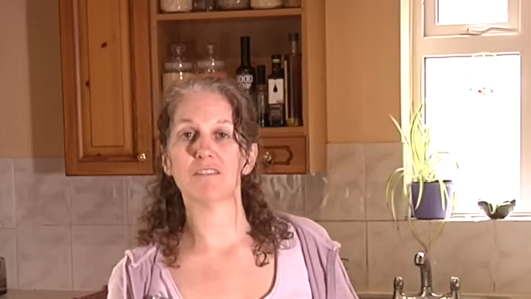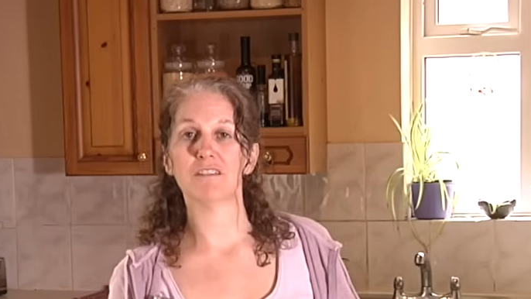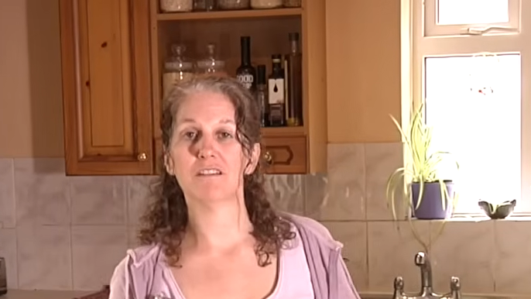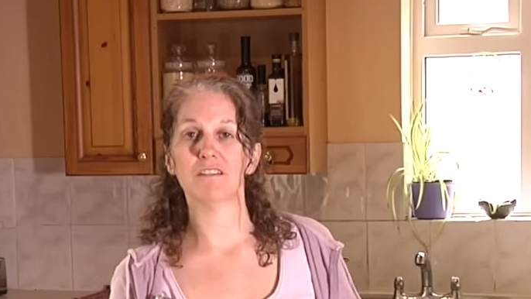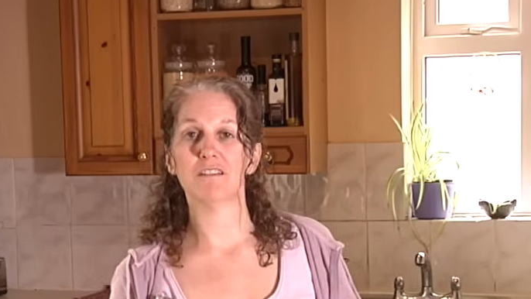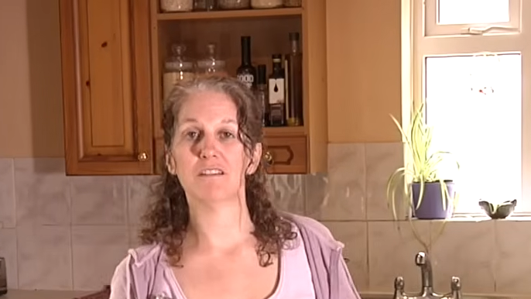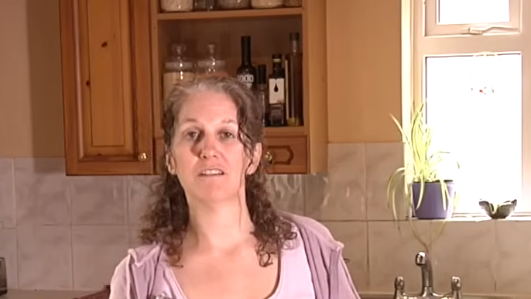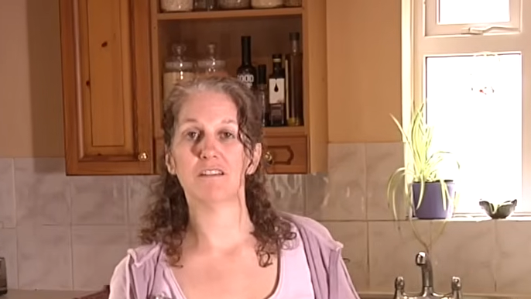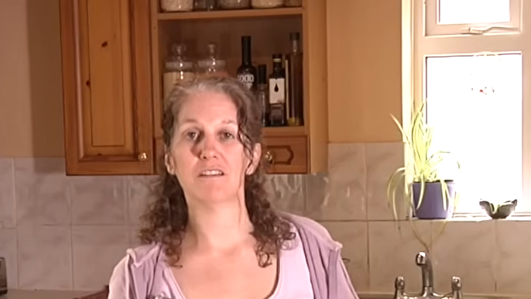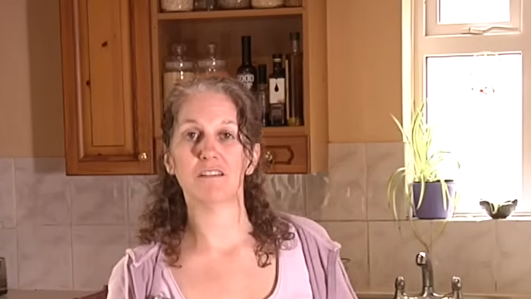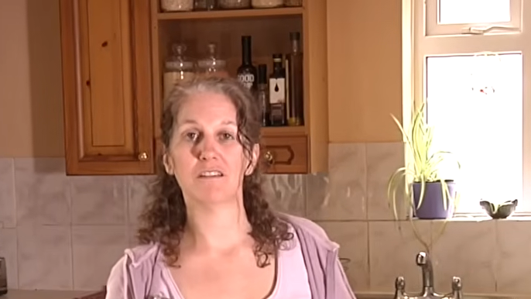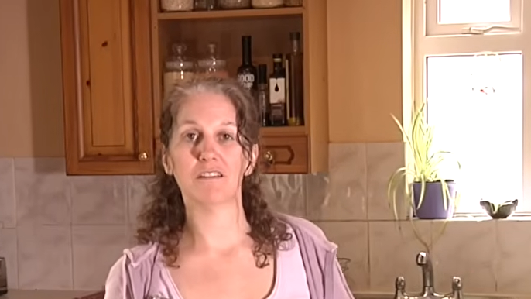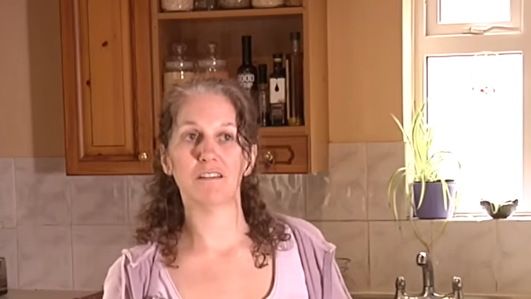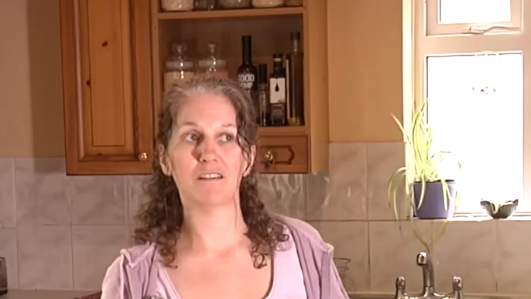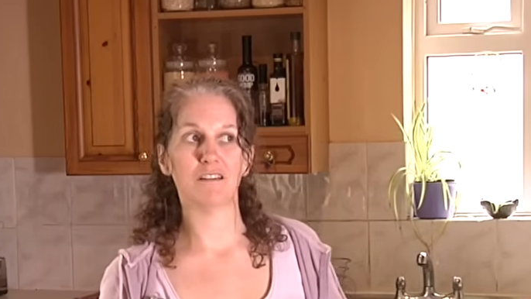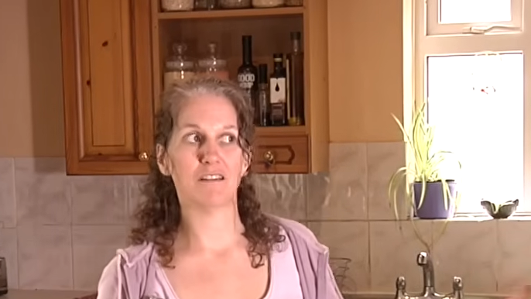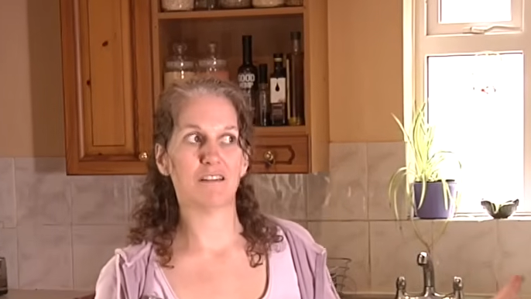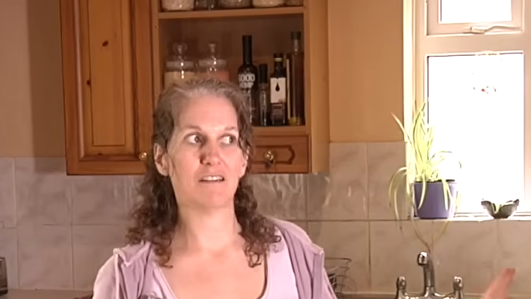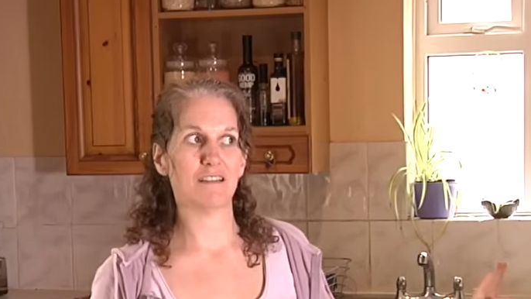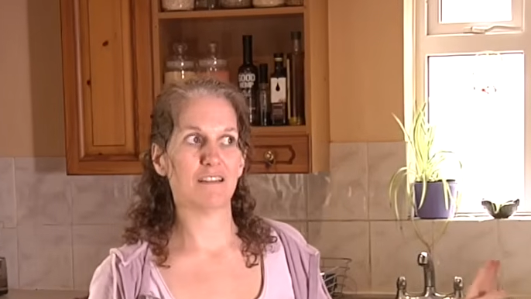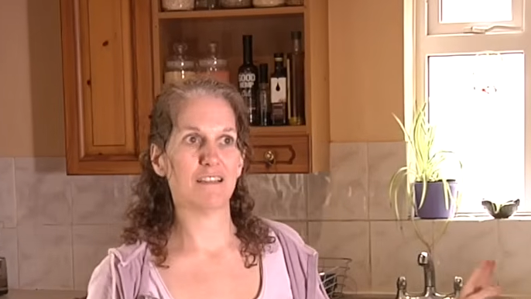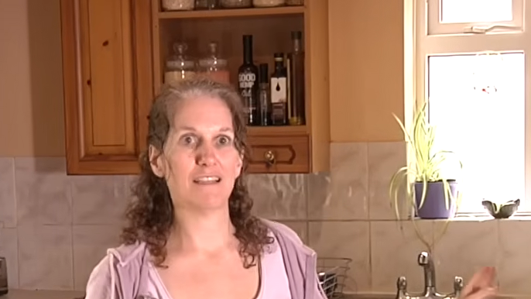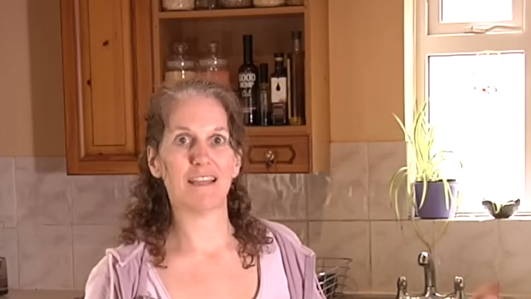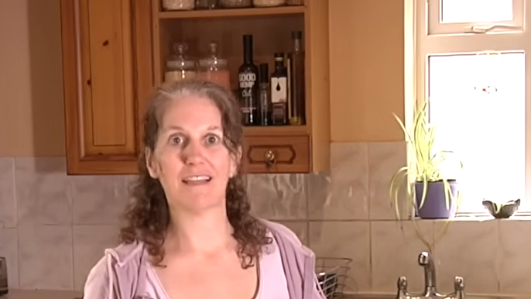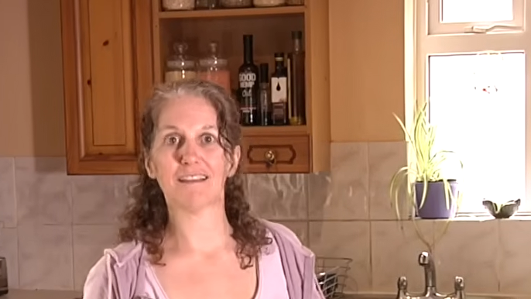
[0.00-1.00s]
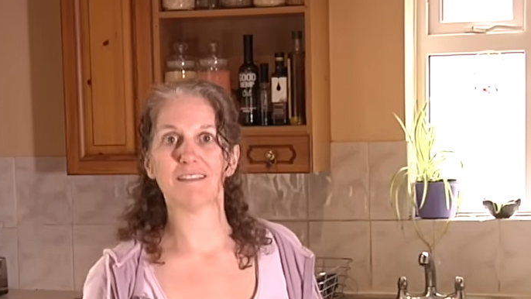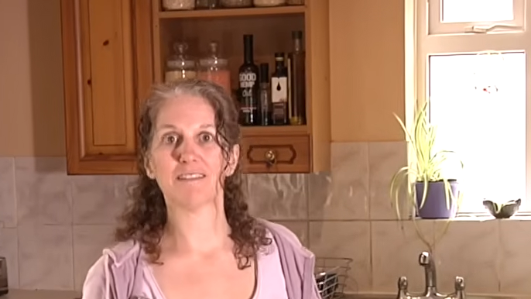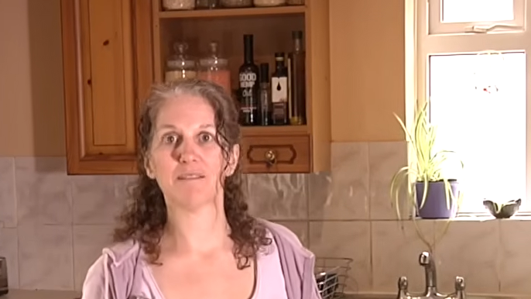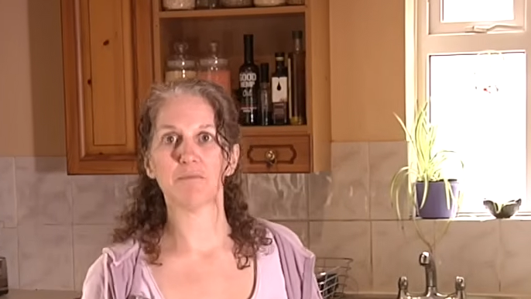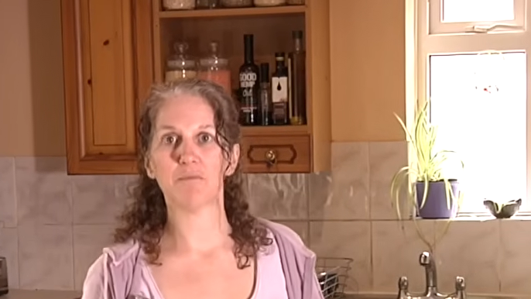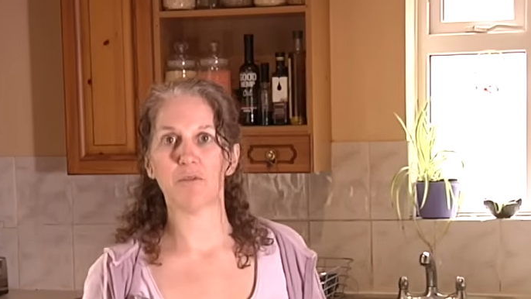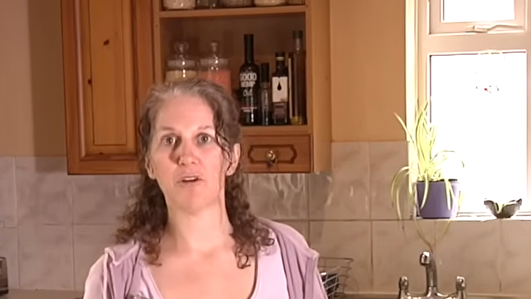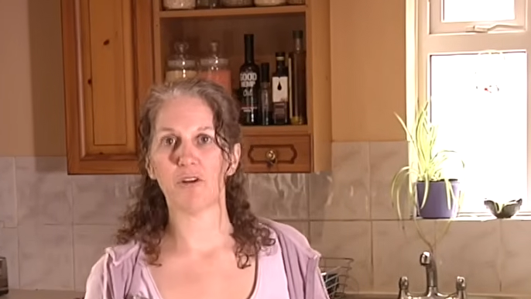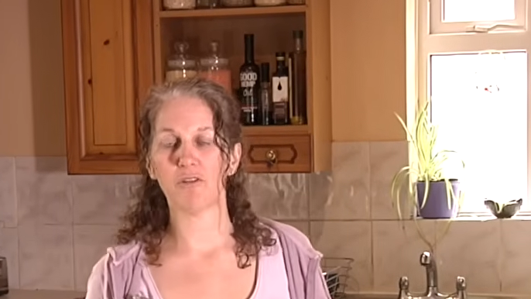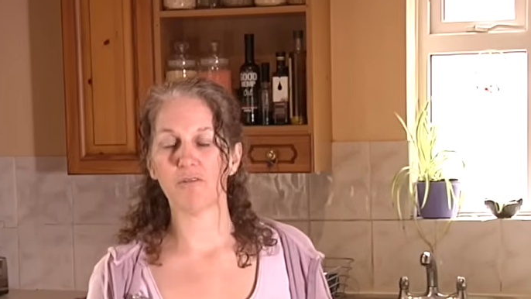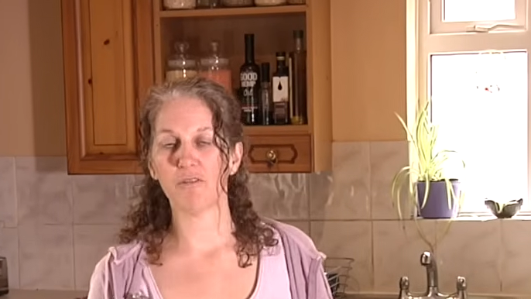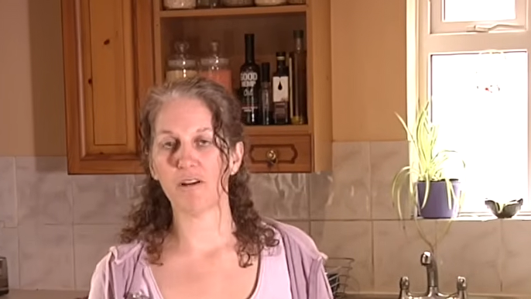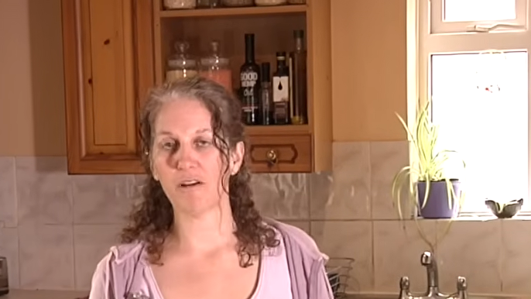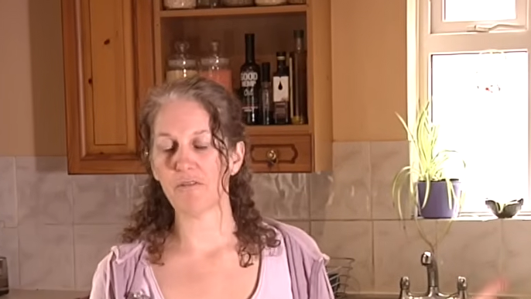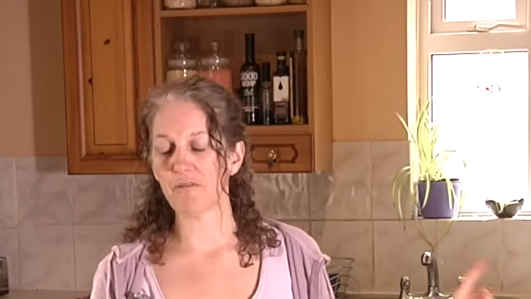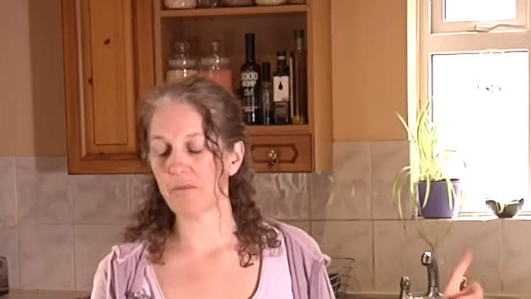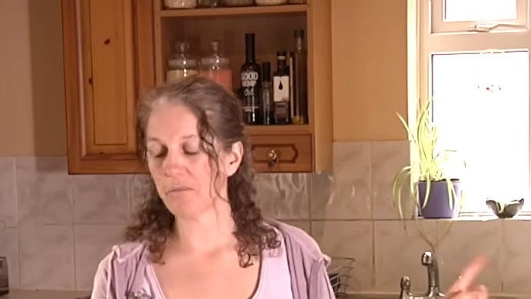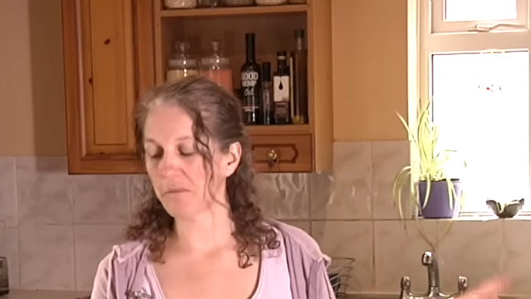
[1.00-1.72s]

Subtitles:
to gas mark 5.